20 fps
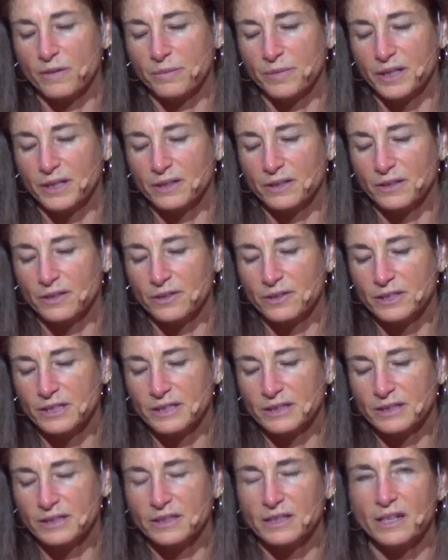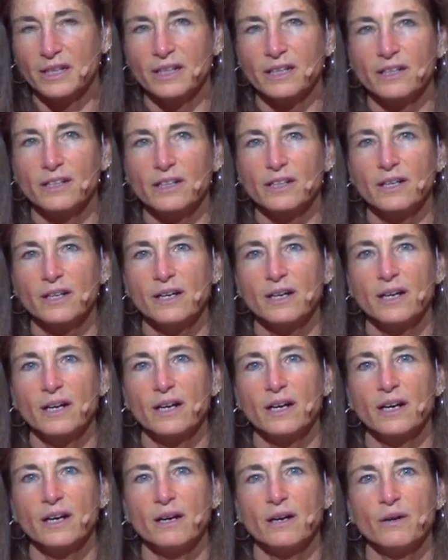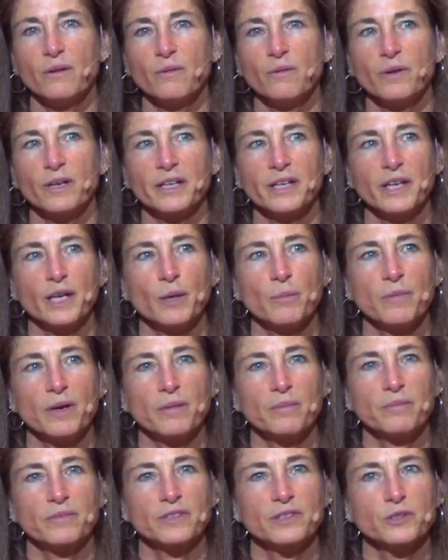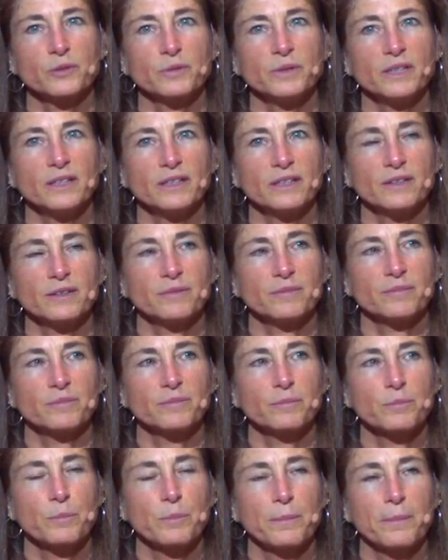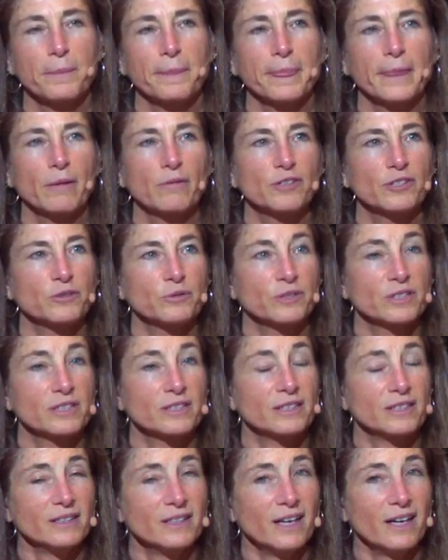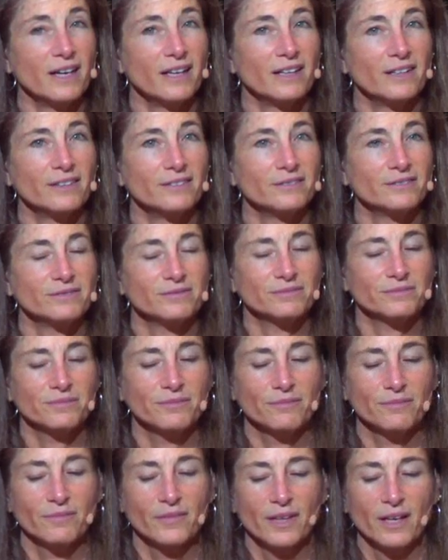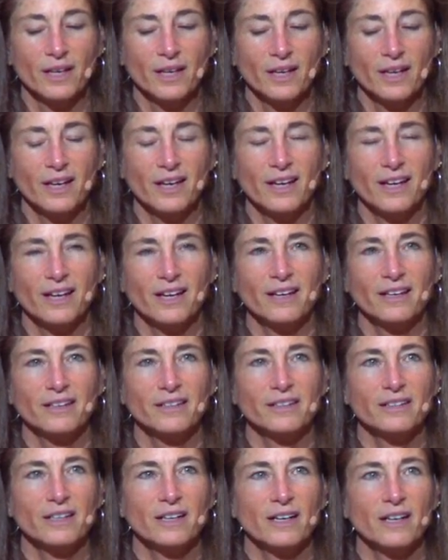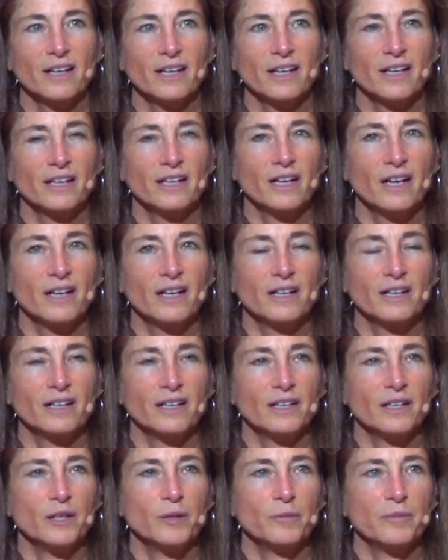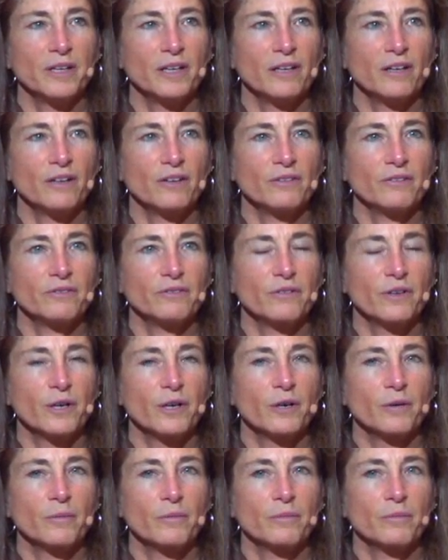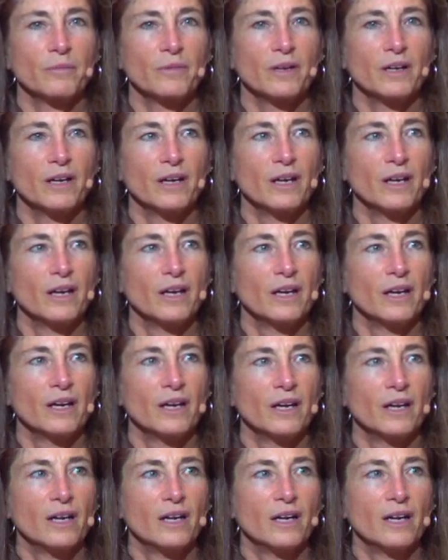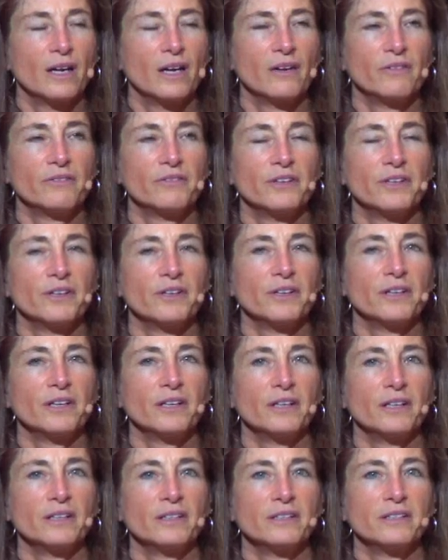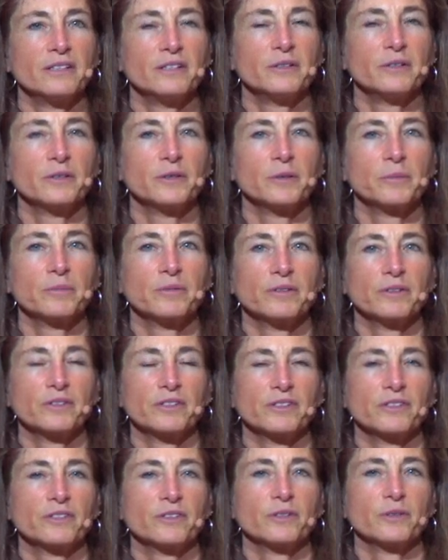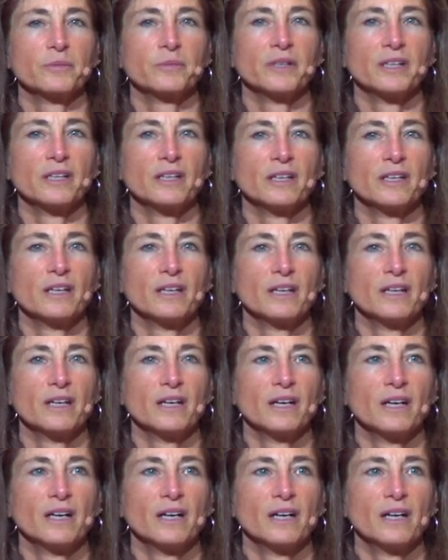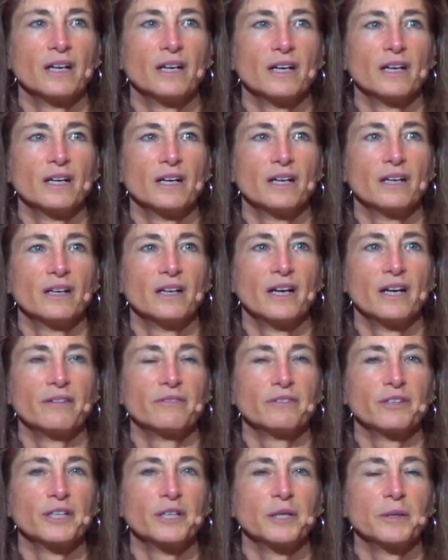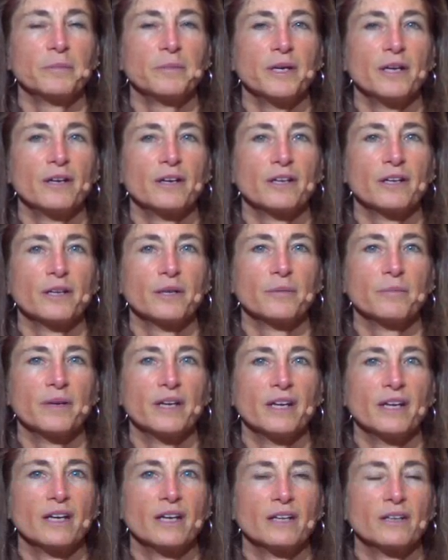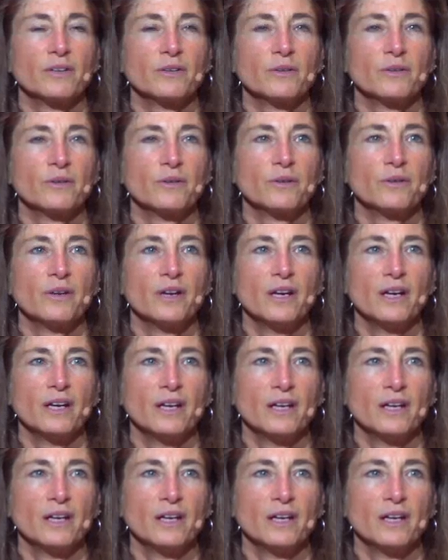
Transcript: of my closing tonight what came up this week, which was today. And I got an email from a very dear person to me, African-American man who